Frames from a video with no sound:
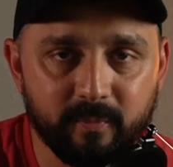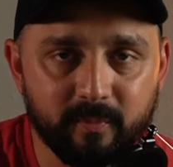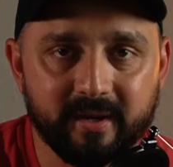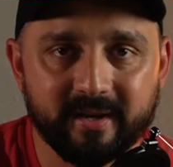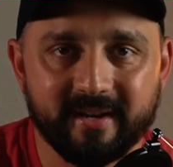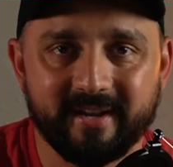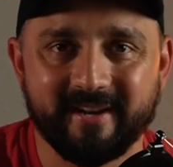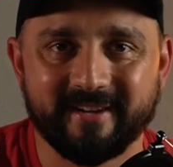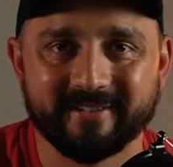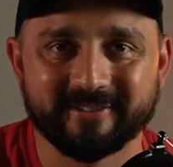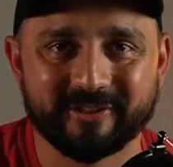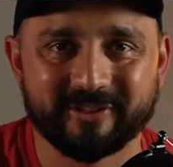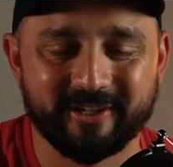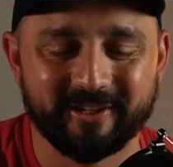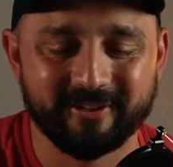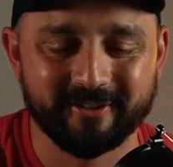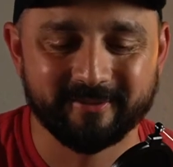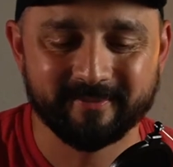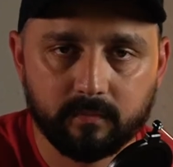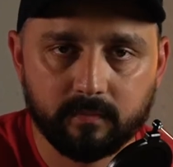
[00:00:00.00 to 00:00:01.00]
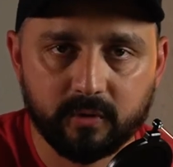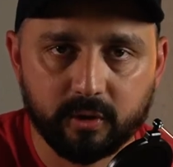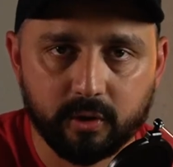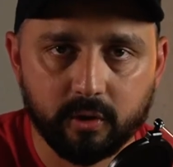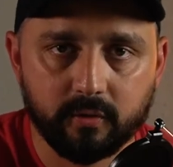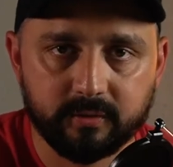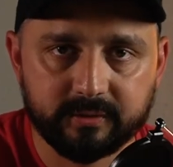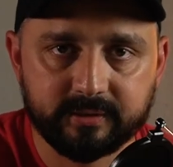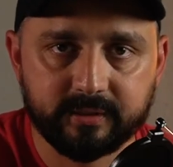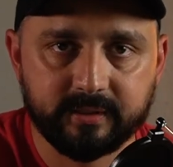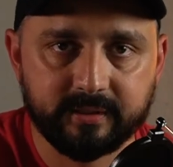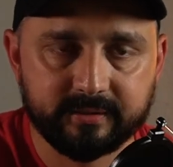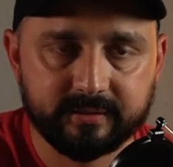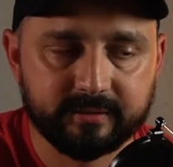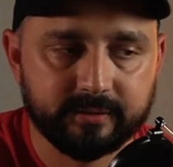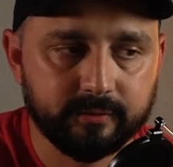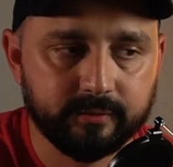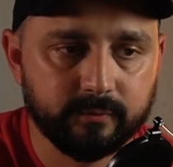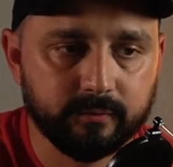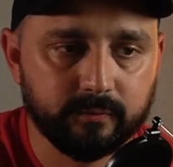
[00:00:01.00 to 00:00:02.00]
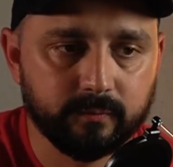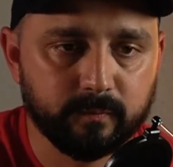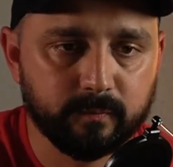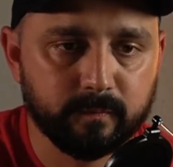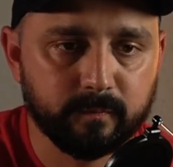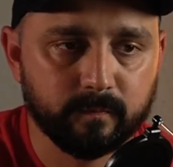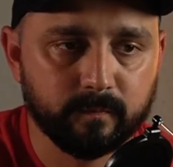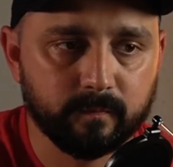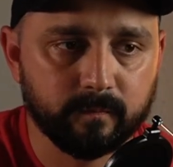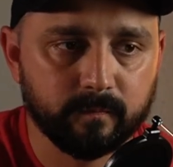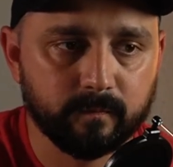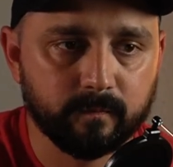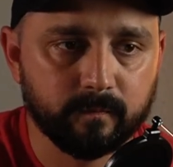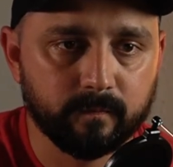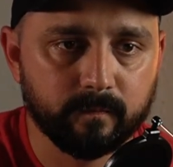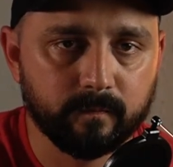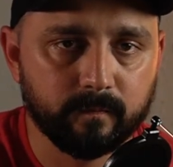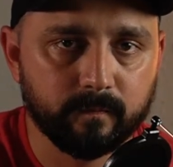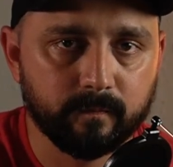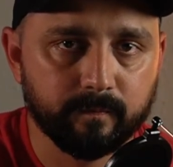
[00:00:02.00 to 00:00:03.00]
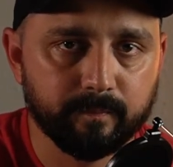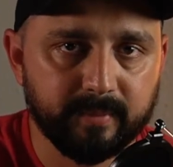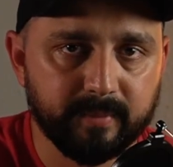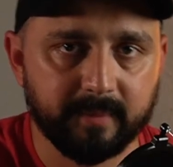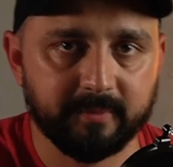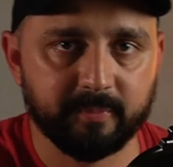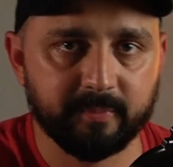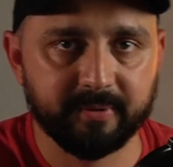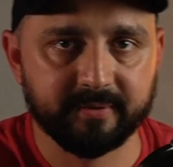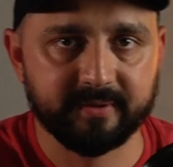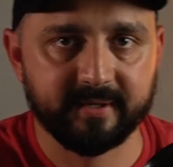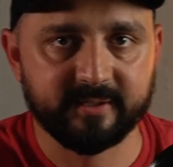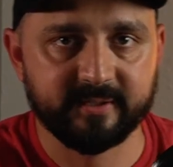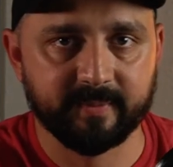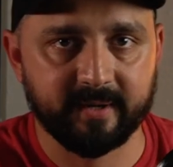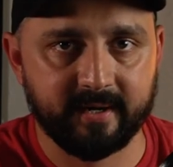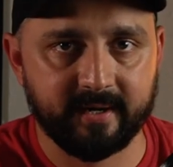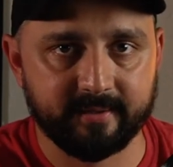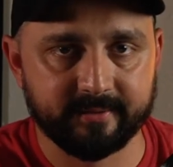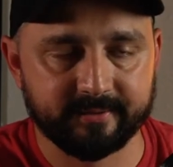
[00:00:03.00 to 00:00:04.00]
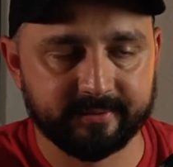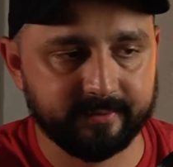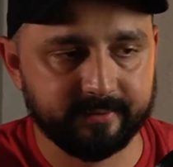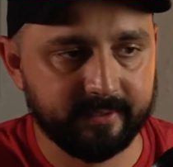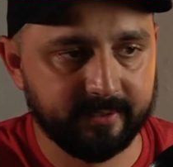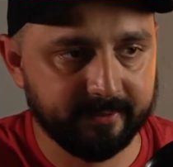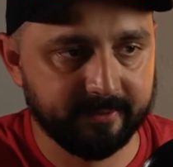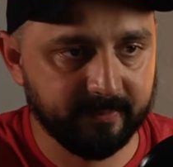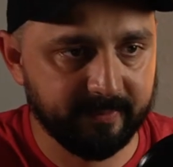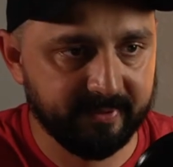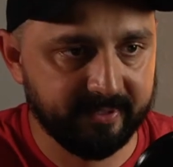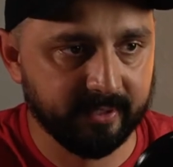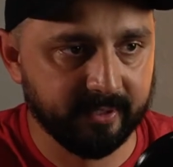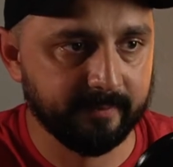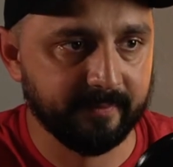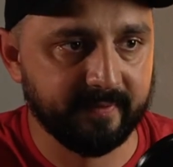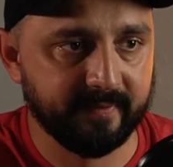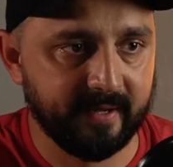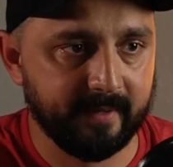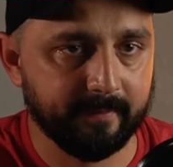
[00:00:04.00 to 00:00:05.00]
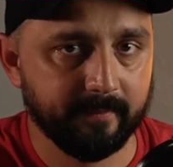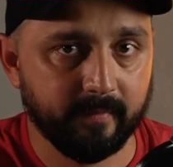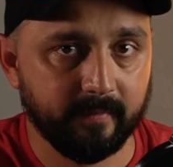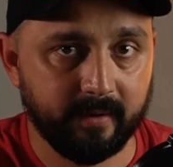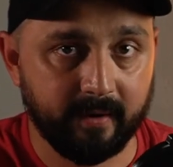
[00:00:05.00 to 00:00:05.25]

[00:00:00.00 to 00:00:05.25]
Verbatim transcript: Canadian scholar. The goal is to be able to put things behind us and to be done with that.